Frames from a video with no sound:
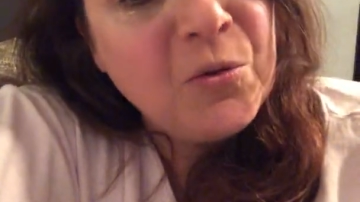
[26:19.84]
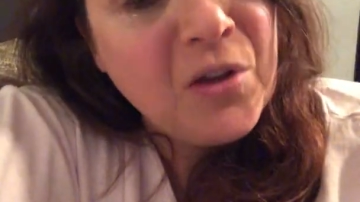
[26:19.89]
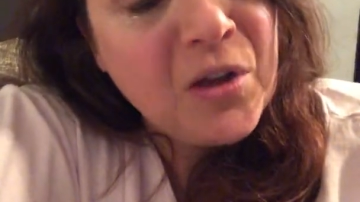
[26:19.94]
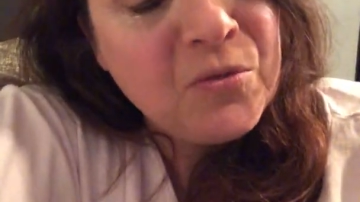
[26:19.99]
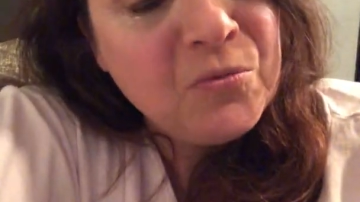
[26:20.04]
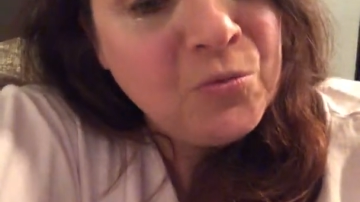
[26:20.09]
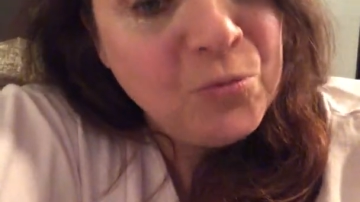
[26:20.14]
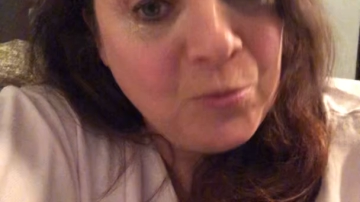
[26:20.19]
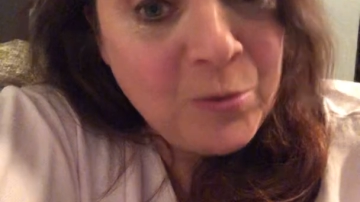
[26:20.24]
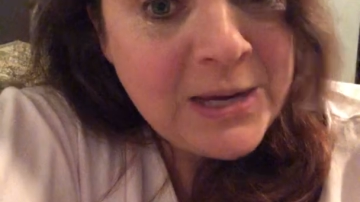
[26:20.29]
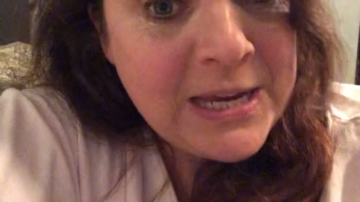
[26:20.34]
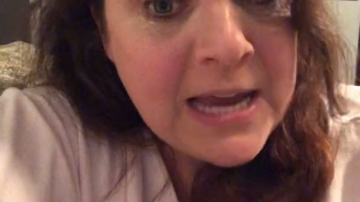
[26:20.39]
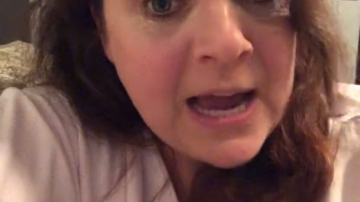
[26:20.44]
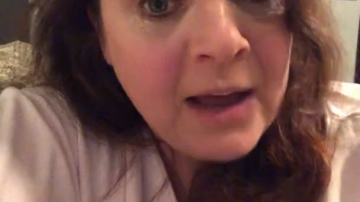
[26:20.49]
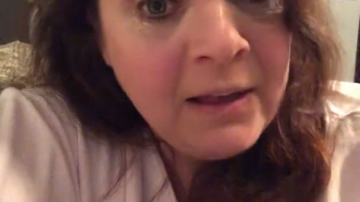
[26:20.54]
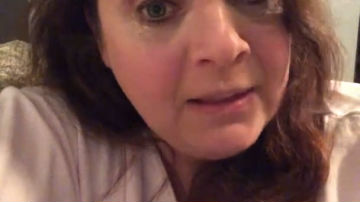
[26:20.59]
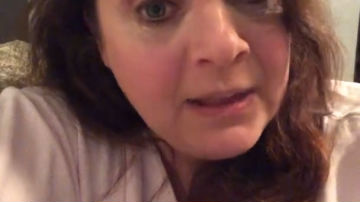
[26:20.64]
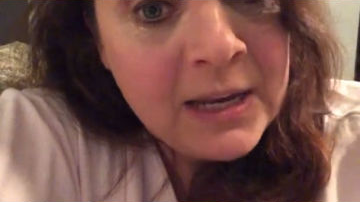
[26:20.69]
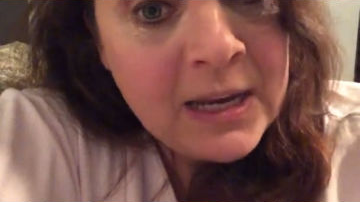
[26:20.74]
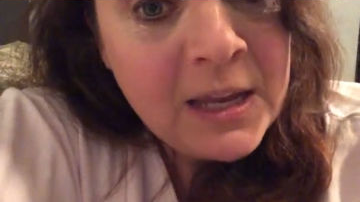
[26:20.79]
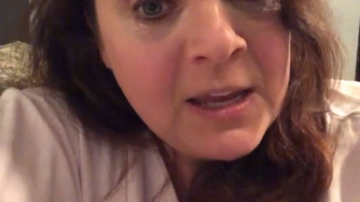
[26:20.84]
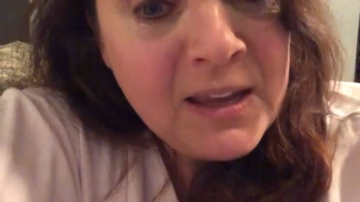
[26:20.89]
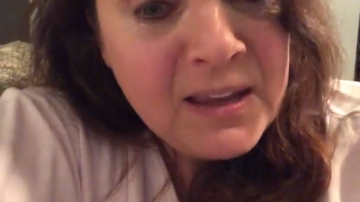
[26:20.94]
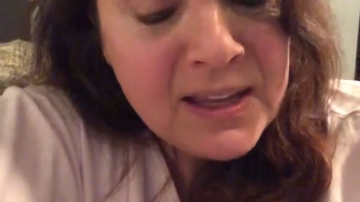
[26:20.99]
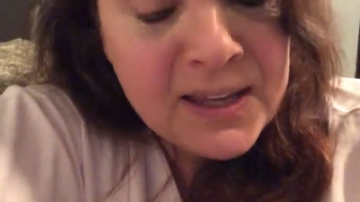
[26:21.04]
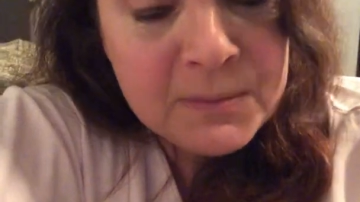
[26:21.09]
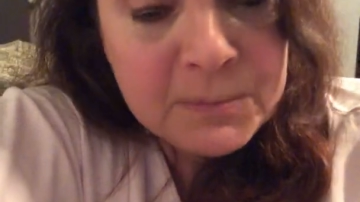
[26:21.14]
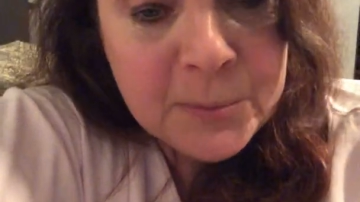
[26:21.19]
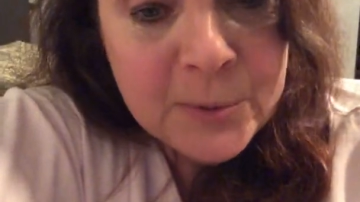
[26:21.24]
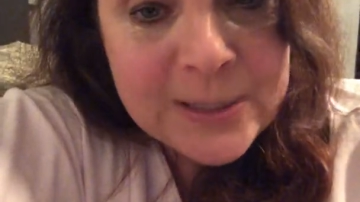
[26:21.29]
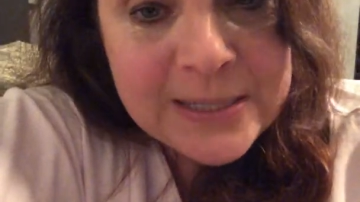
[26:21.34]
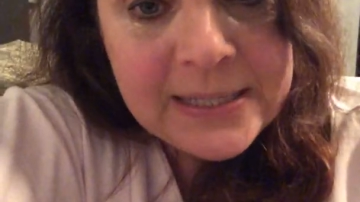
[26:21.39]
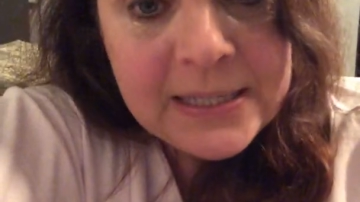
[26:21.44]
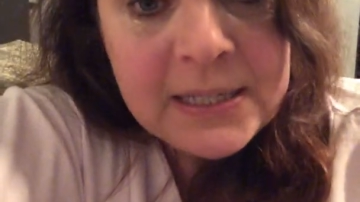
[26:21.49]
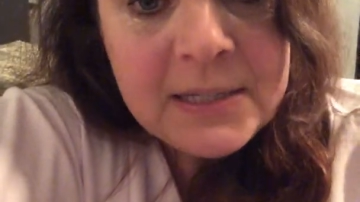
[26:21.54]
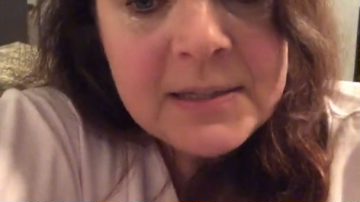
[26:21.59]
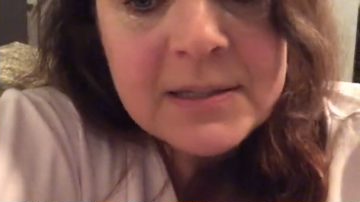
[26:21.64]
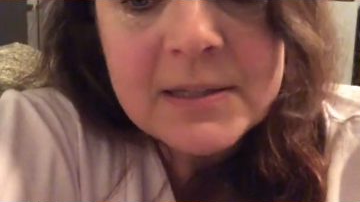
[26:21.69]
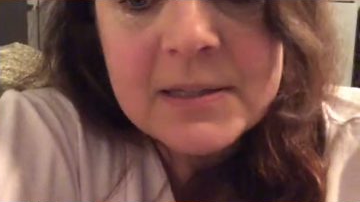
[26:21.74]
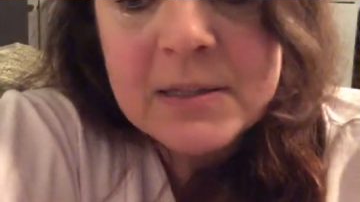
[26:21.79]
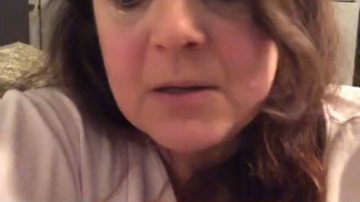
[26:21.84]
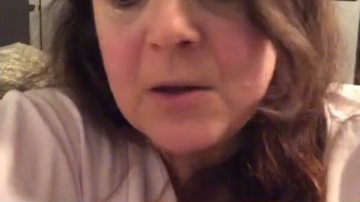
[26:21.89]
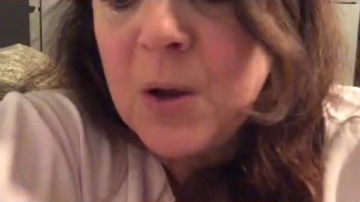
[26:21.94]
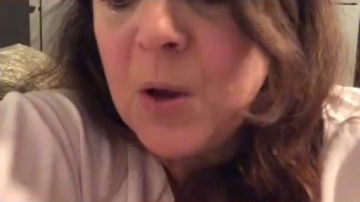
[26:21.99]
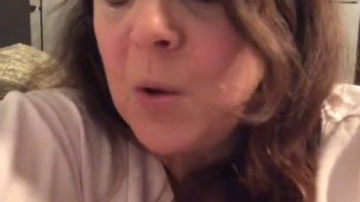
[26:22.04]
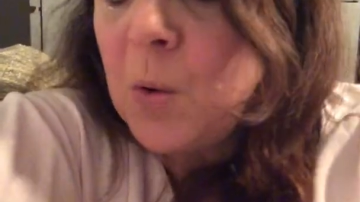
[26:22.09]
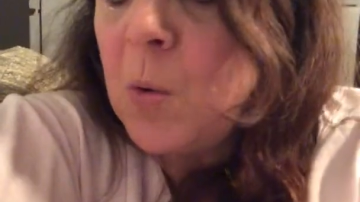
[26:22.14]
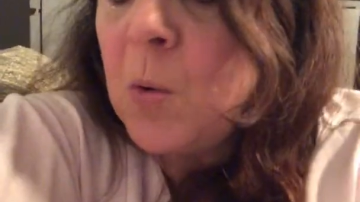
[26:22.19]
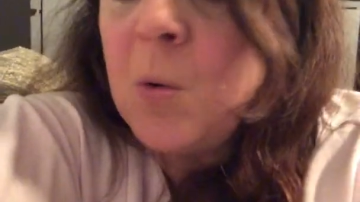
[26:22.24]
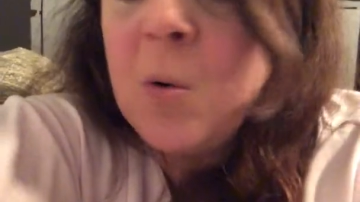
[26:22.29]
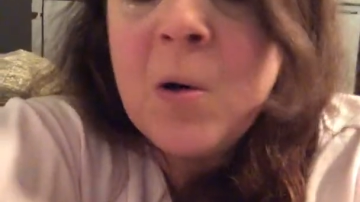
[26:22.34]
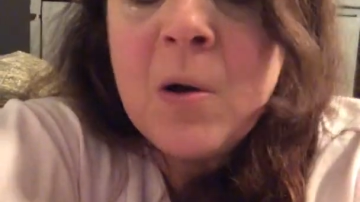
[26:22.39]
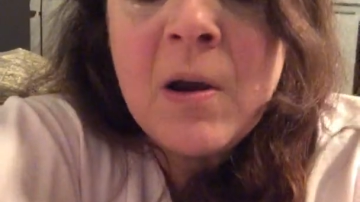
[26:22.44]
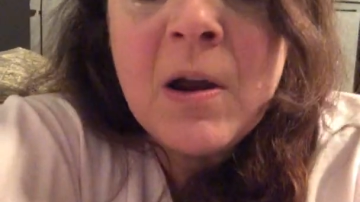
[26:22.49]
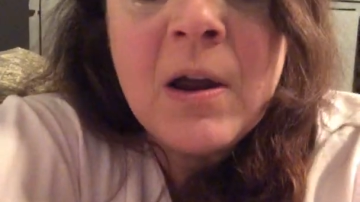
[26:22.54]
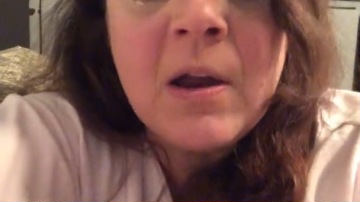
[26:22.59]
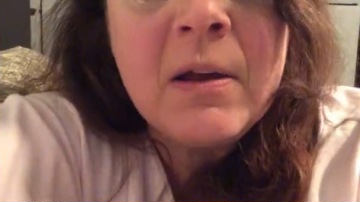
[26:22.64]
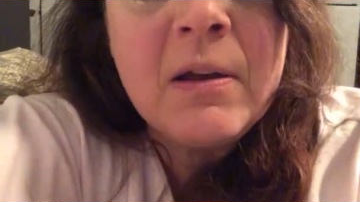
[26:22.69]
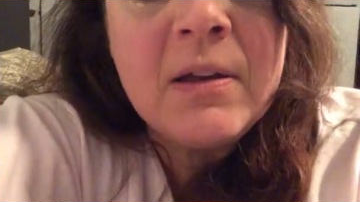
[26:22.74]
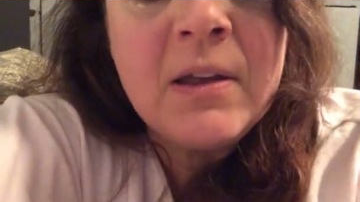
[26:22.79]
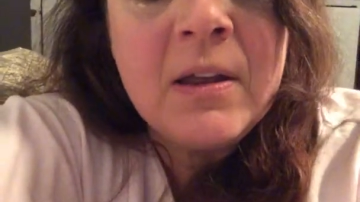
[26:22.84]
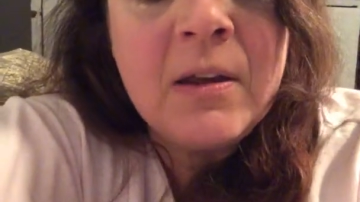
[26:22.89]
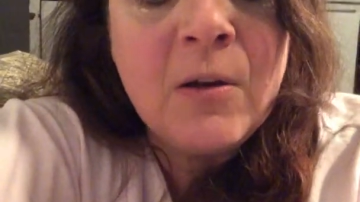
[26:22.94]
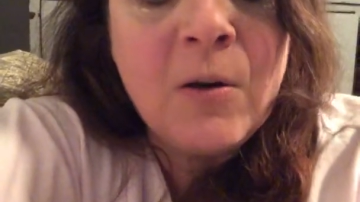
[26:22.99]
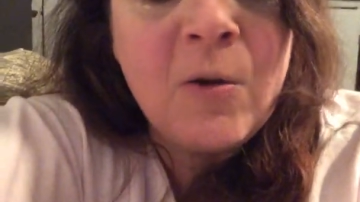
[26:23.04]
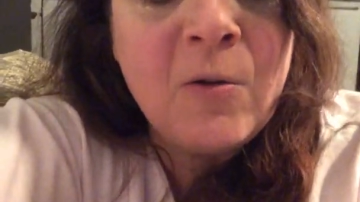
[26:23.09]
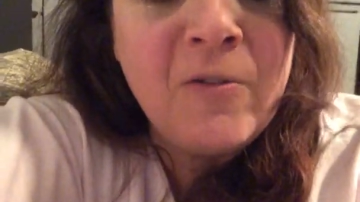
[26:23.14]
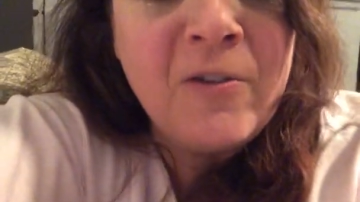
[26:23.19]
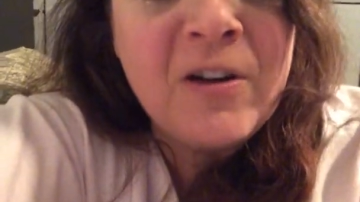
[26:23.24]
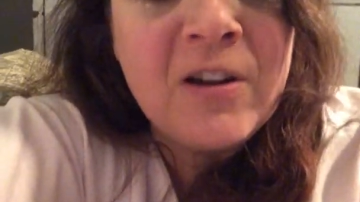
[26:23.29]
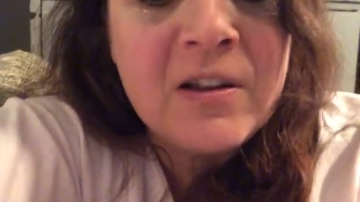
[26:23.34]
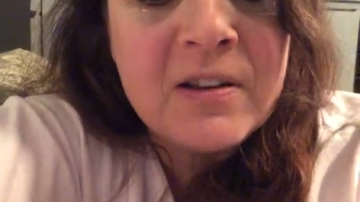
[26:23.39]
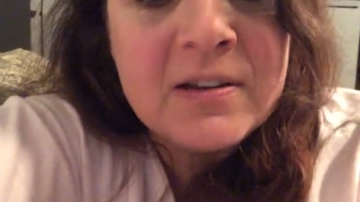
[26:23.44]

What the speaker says: reality and presence, or, you know,